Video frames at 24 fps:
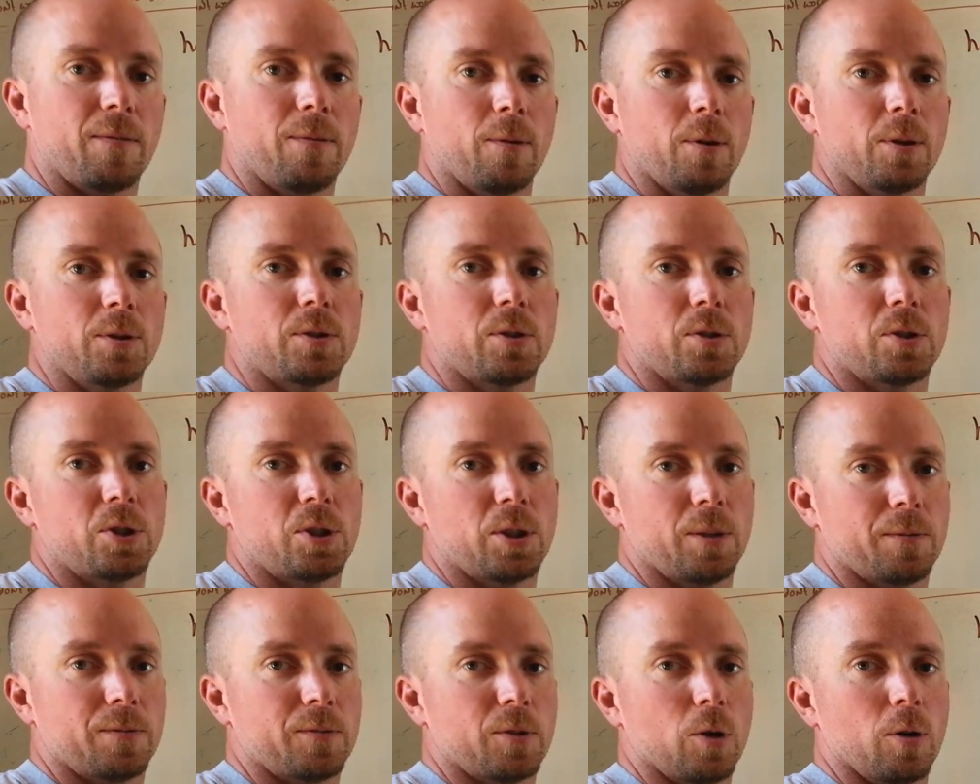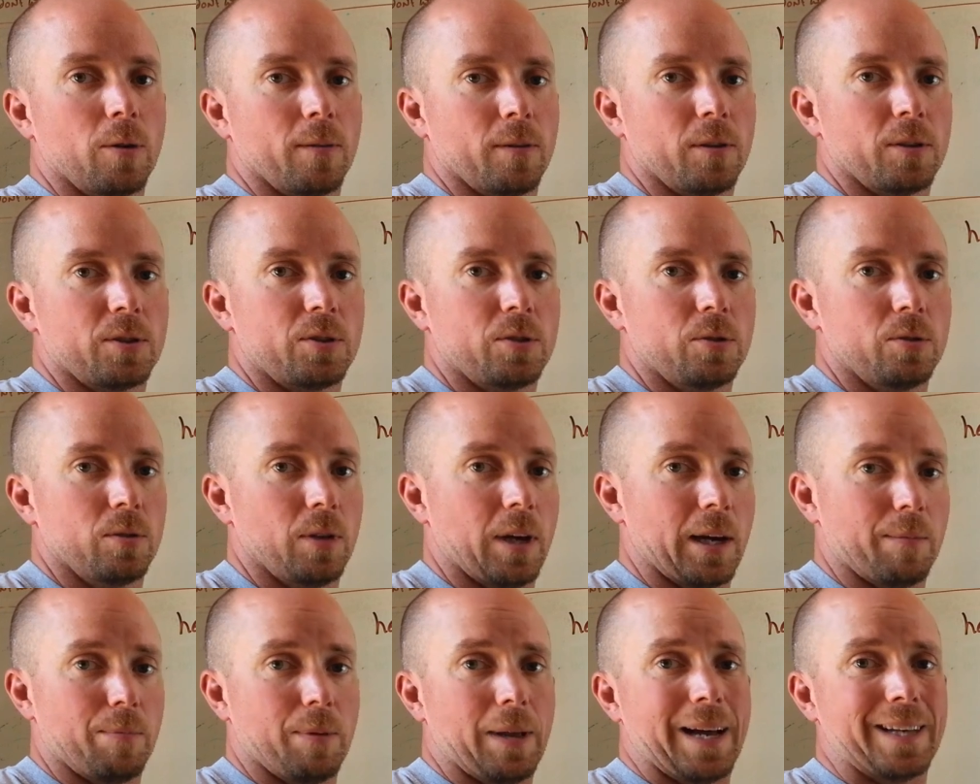for us to shift over to
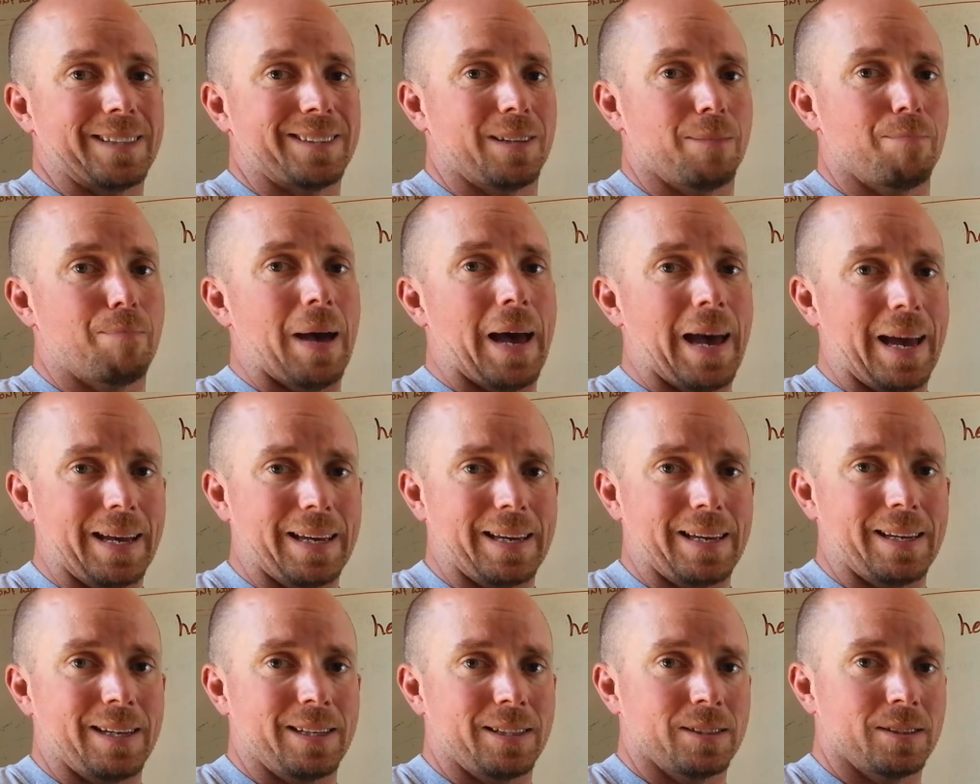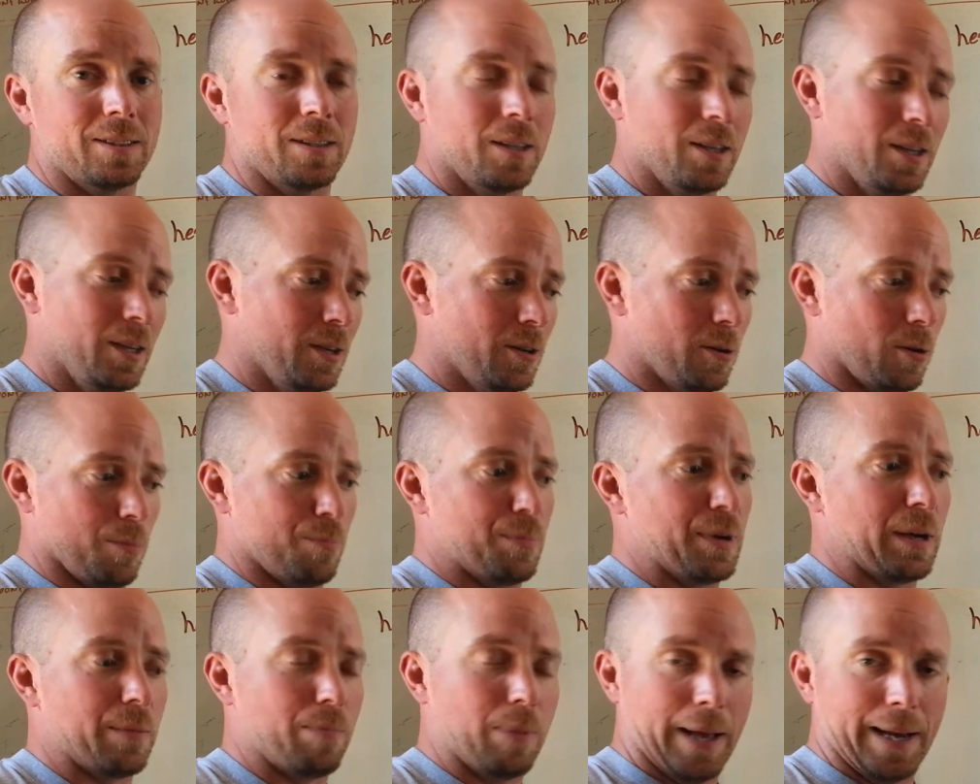like plastic baggies or
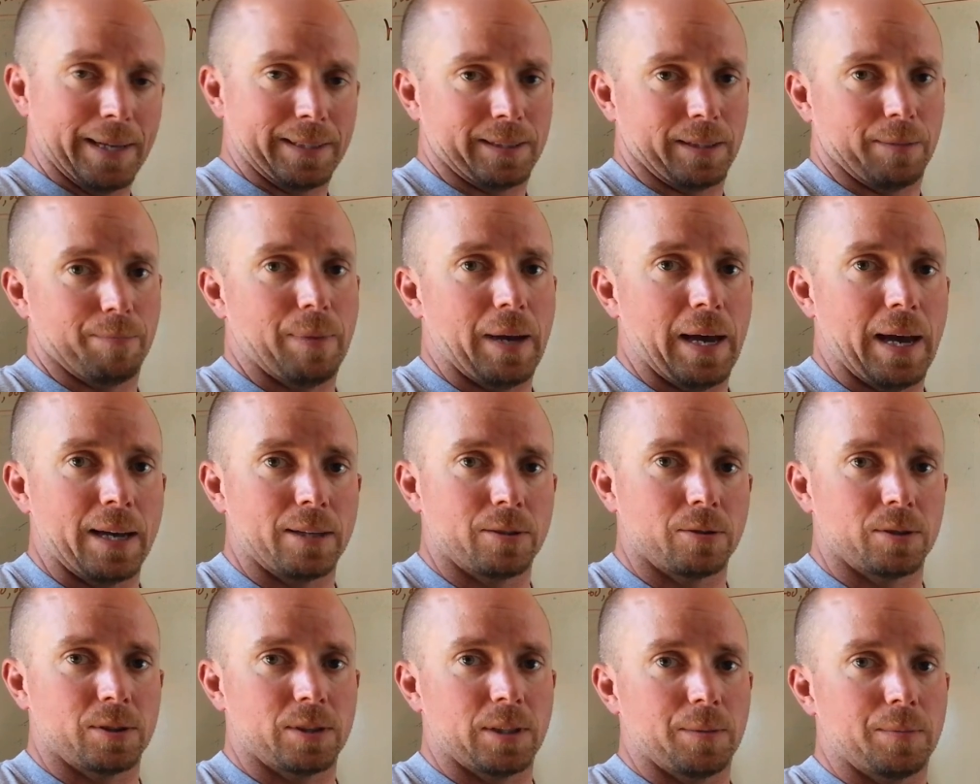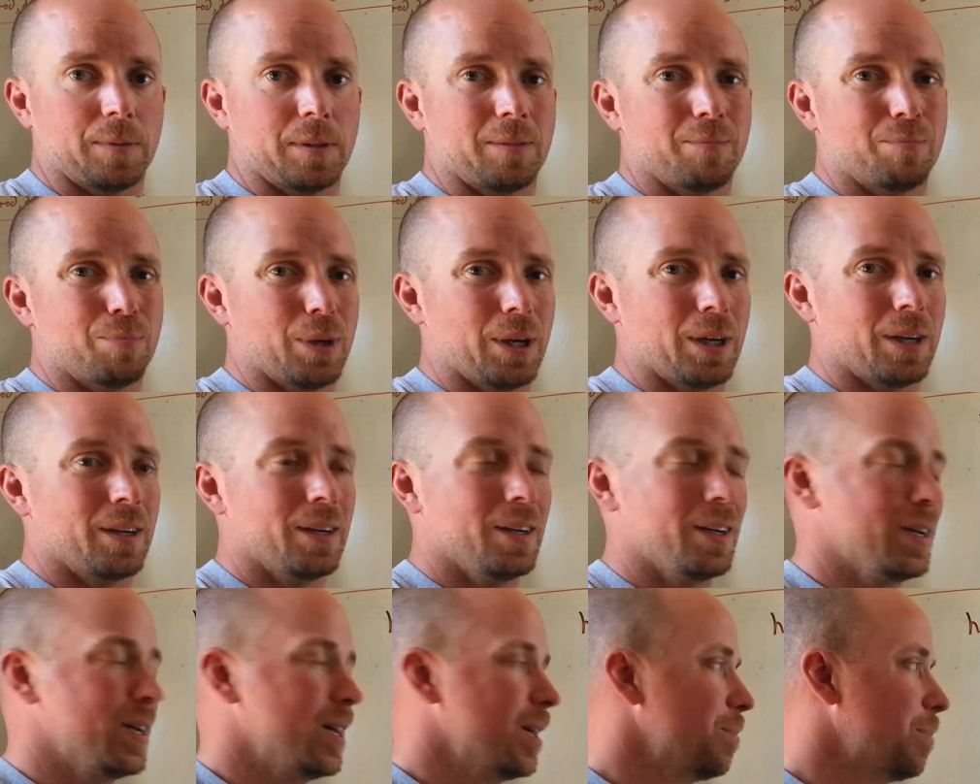big plastic bags or something.
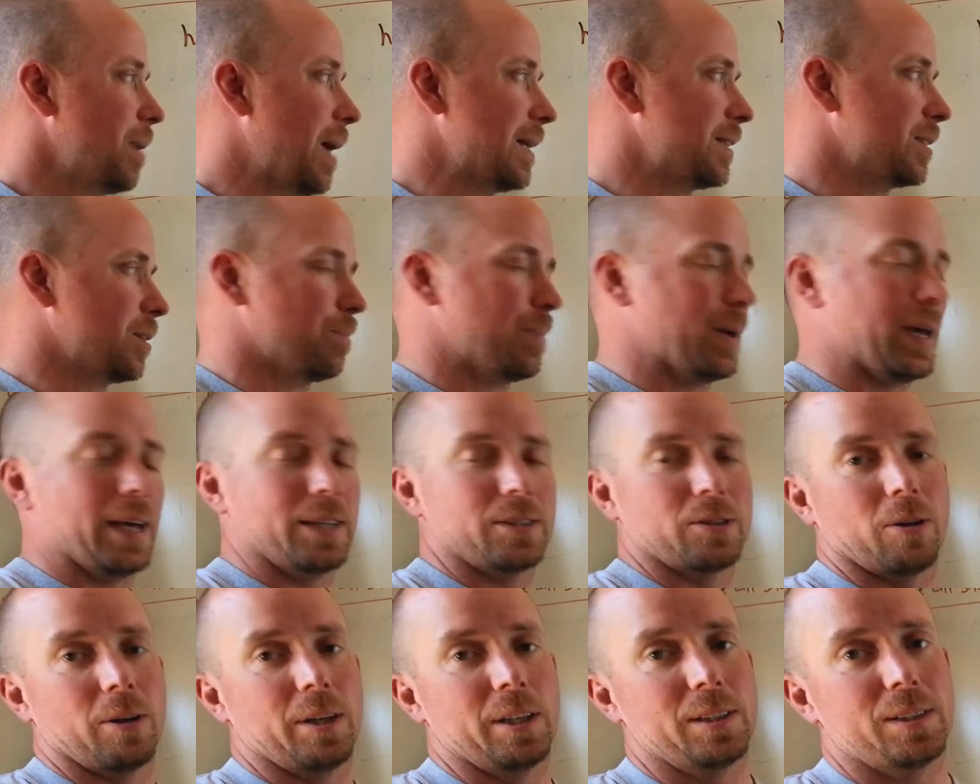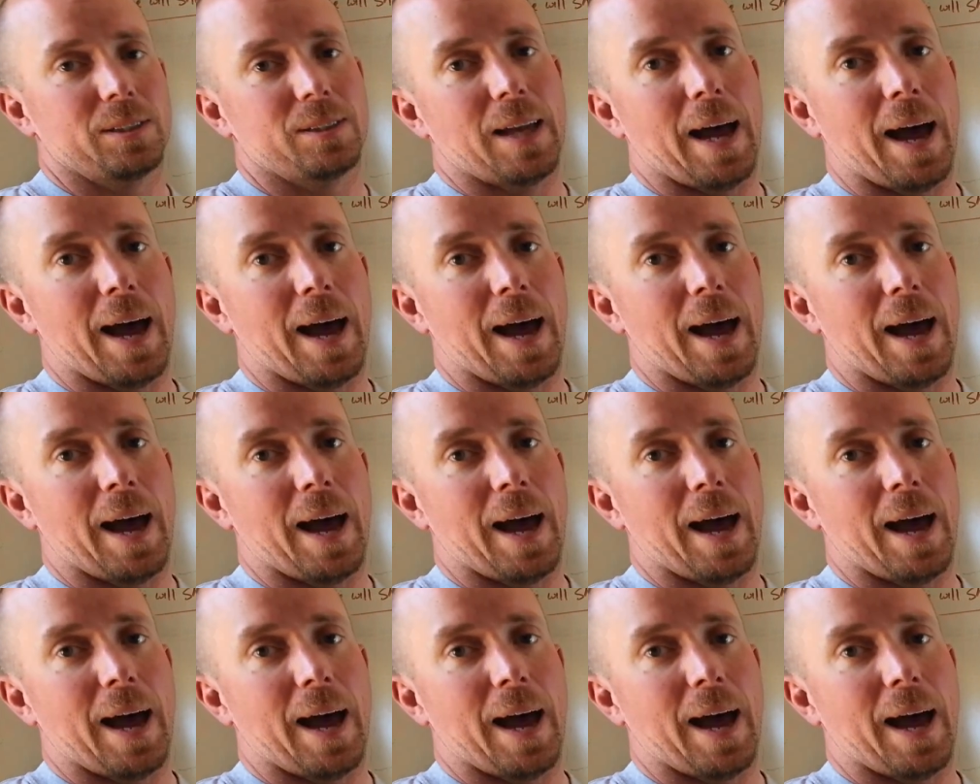But plastic bags aren't as